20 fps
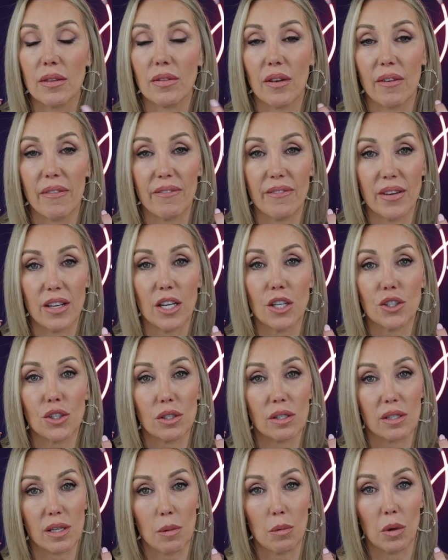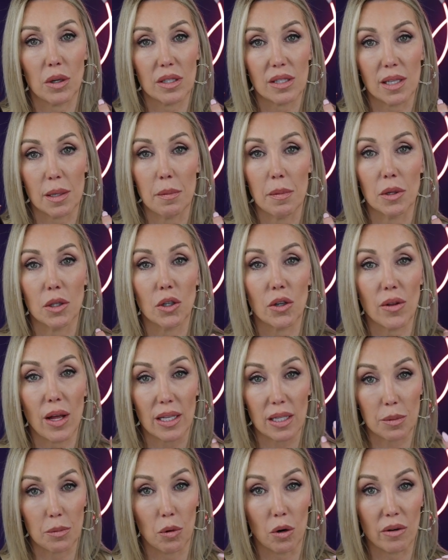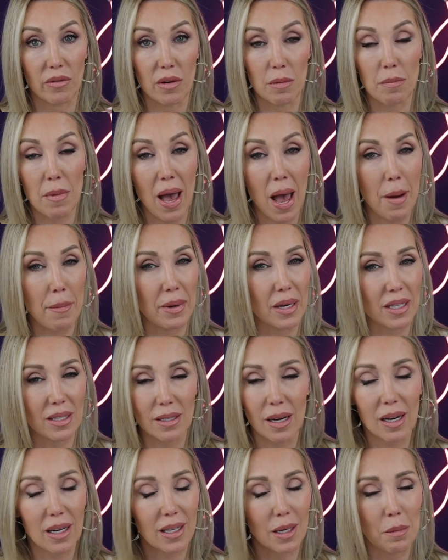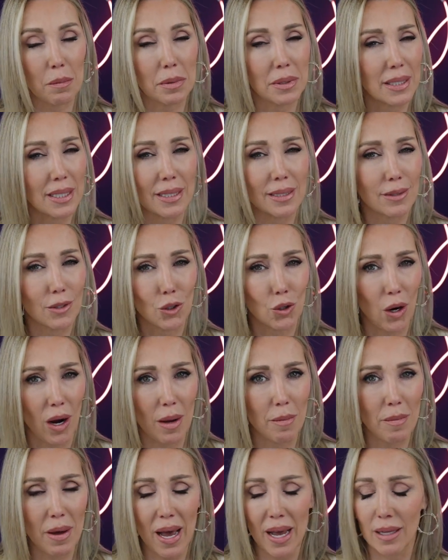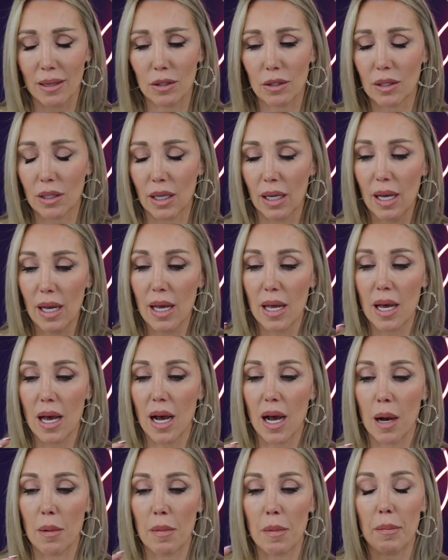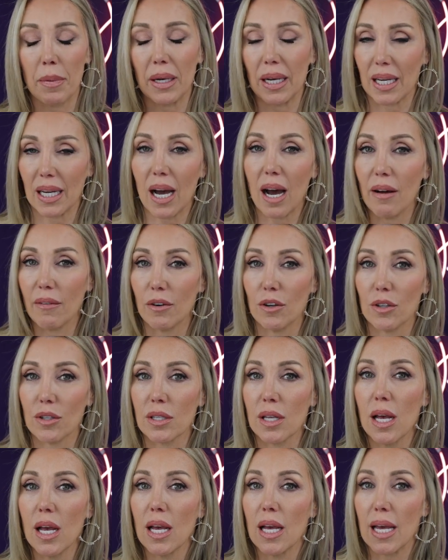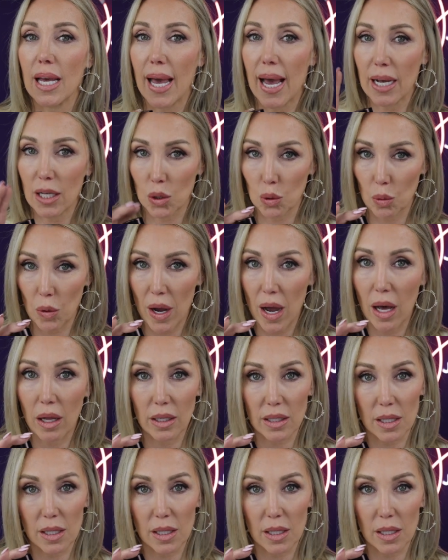The finish is somewhat similar. That's more of a matte, but it's not a complete dry matte look, um, but it covers as well.